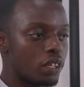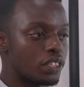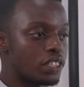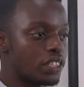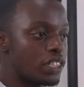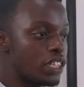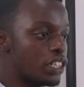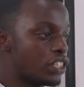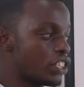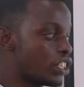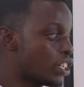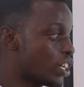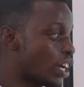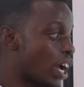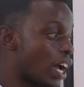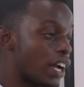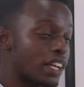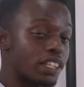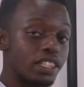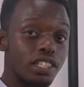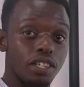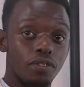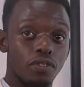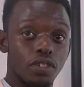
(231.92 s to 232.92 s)
teaching
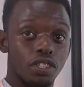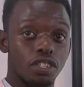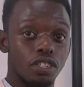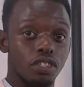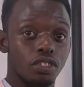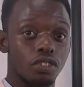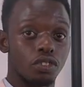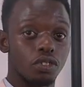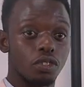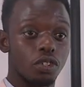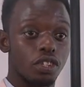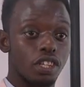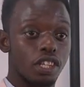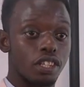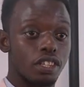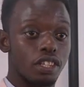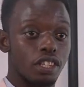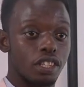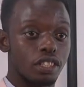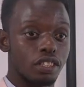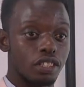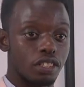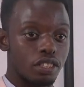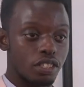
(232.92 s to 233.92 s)
activities, so that
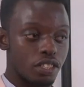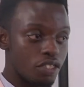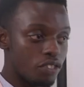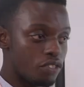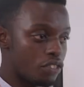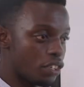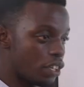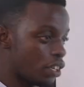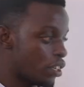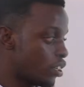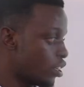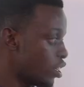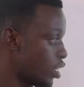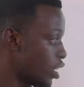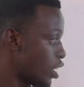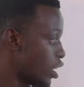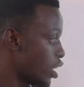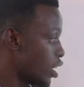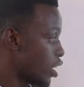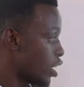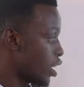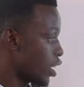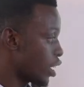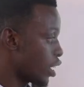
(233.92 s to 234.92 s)
the children
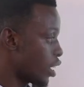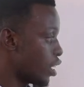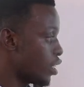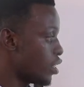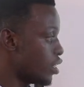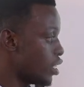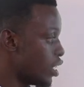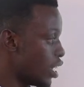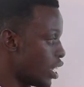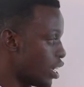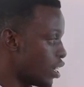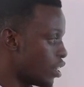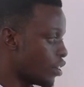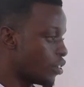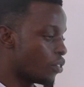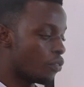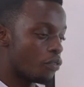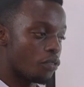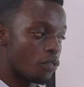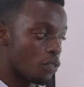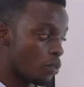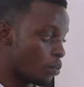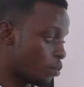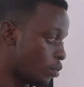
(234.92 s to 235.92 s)
can learn
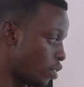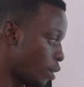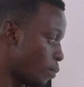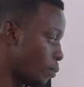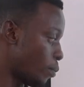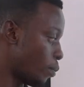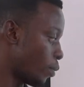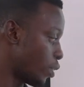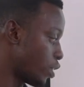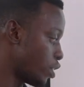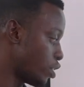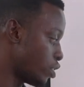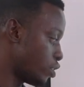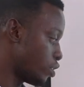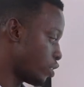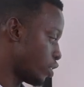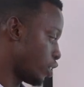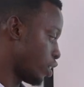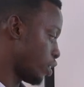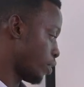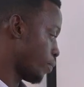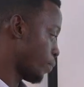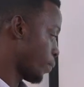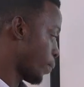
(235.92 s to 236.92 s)
from them
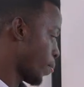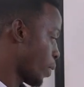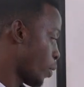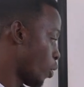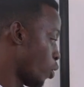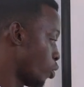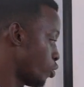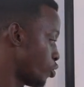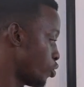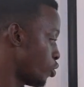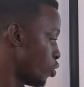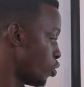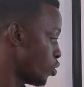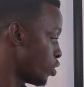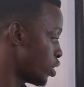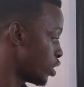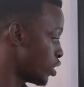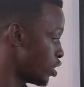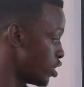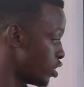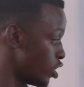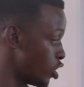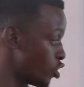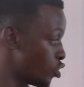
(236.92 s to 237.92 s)
easily. Also, the
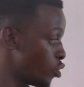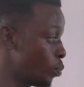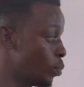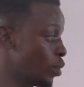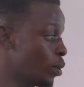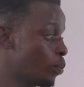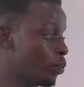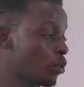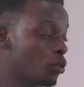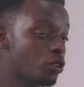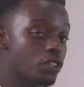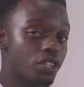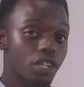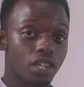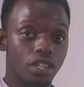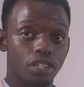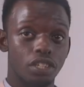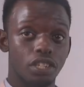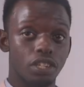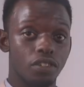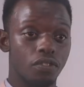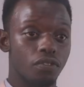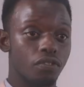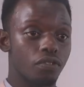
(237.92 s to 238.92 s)
teacher should be
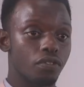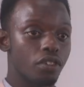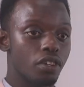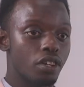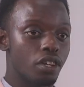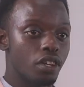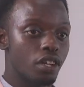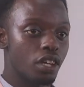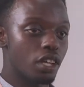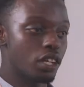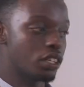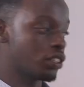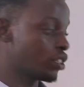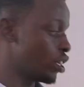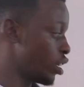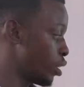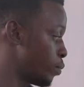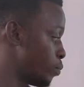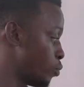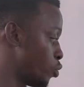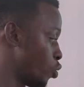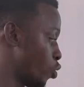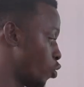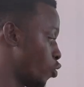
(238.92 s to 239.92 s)
protective in
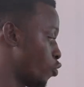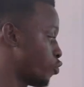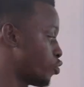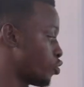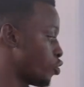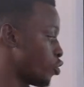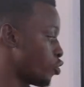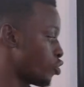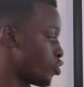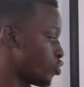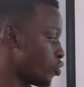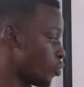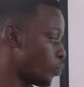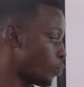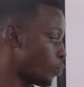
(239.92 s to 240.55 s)
terms of social,